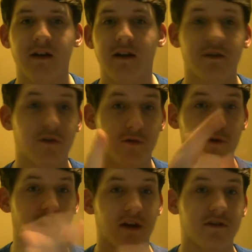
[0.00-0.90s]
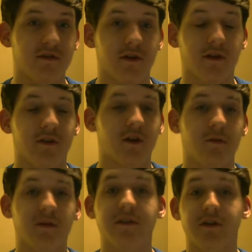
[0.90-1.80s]
So if you guys enjoyed this video,
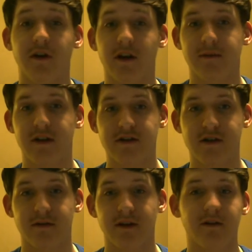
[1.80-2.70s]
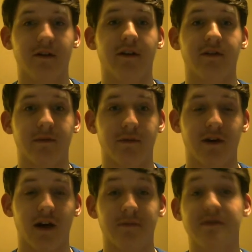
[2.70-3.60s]
please go ahead and make sure to rate, comment, and
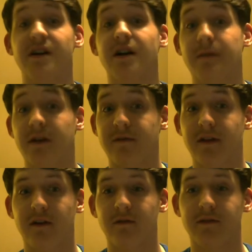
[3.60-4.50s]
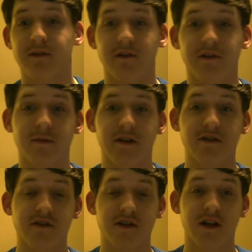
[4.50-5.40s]
subscribe. Check out my other videos. Also make
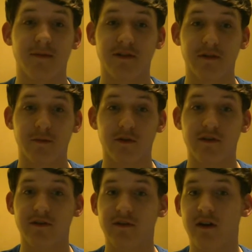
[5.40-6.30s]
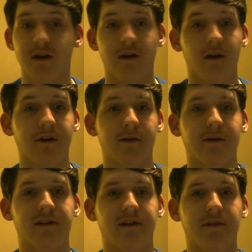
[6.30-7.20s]
sure to check out my supporters. All that
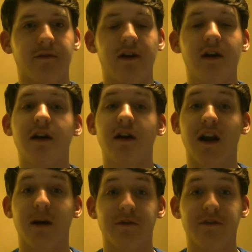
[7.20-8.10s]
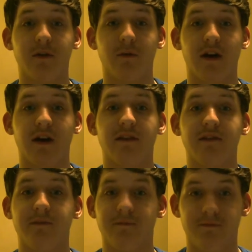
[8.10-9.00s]
great stuff. And I will see you
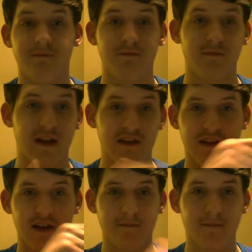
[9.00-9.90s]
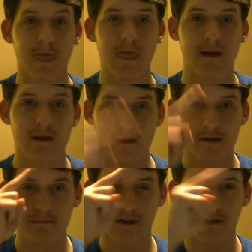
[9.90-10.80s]
guys next time.
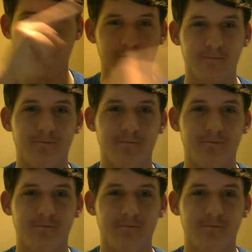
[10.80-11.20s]
Peace out.